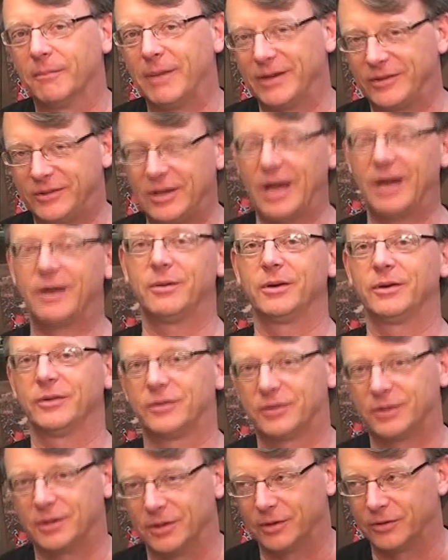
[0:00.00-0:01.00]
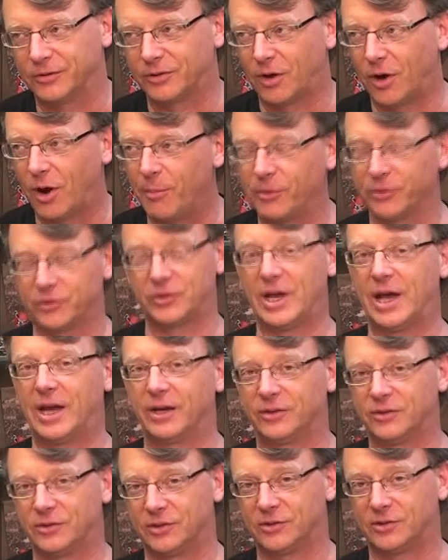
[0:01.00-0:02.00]
My soldering skills are almost
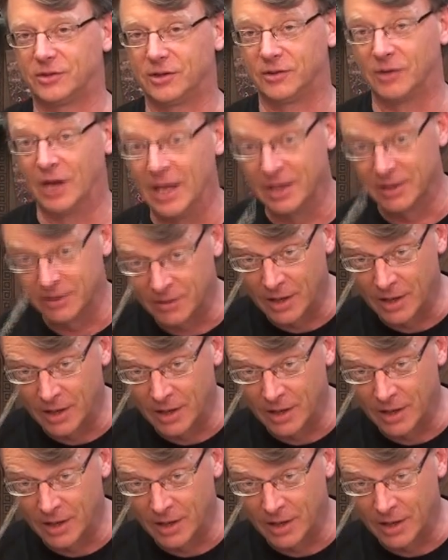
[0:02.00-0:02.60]
non-existent.